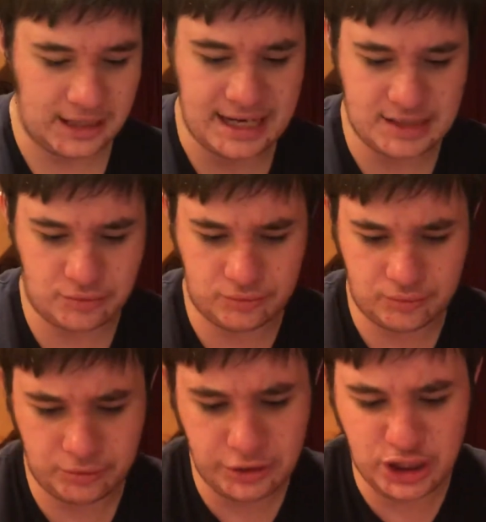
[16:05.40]
It has a
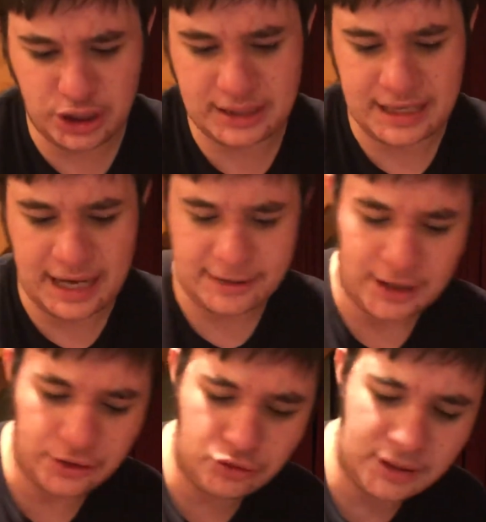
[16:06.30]
really good attack
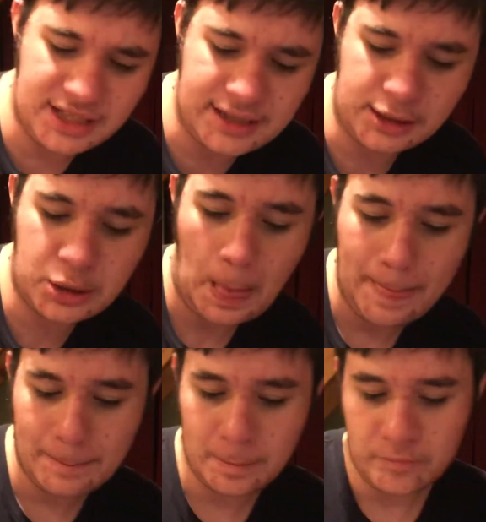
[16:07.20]
value, 26.
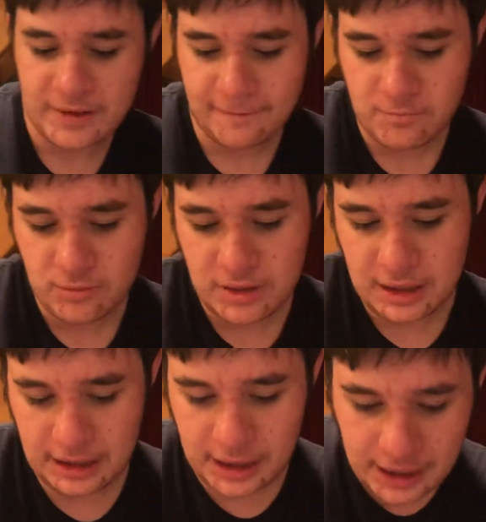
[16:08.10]

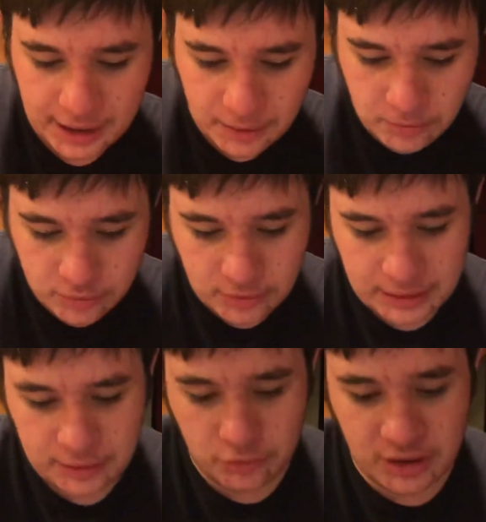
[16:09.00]
Um,
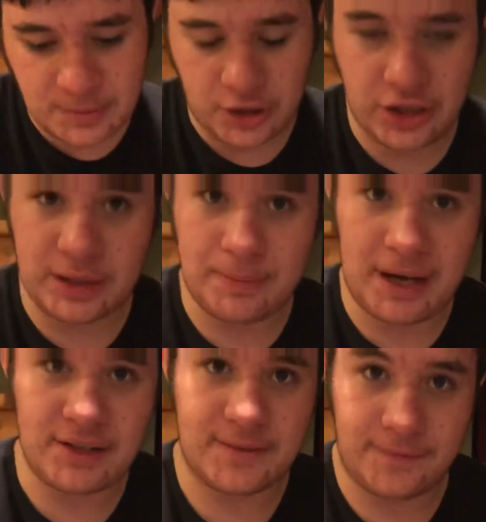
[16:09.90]
once per turn, you can
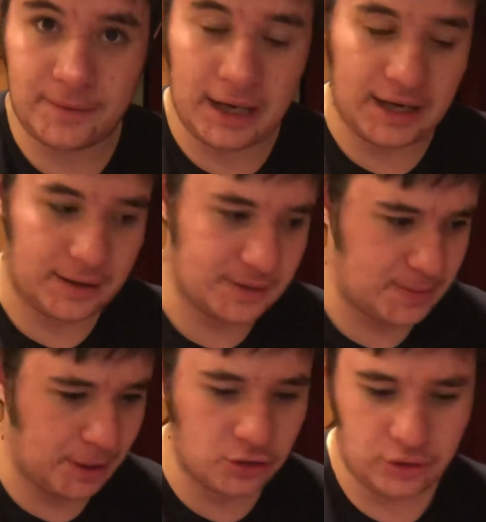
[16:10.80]
bounce uh,
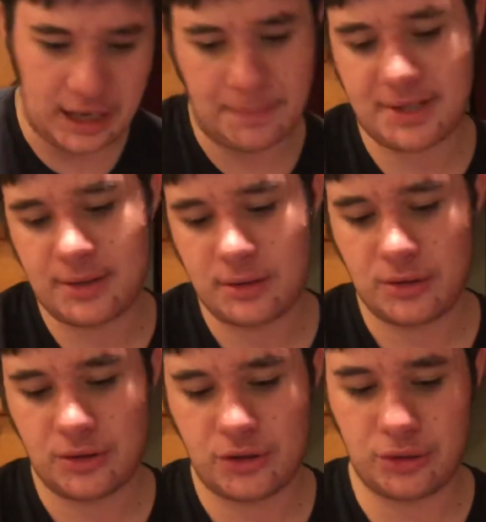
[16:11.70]
spell traps
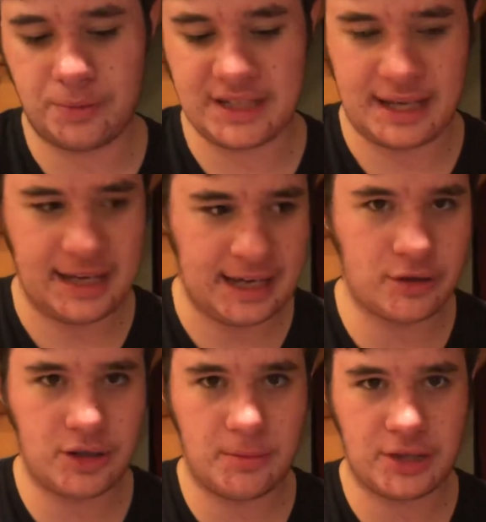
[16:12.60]
to place A
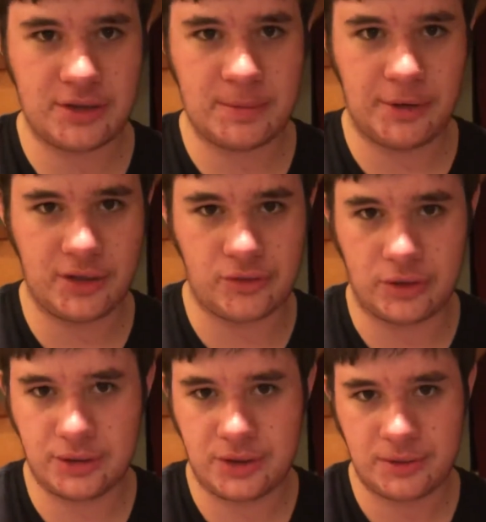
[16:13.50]
counters on monster opponent
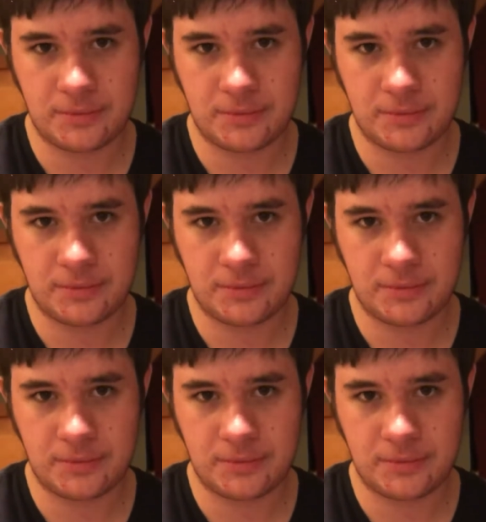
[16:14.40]
controls,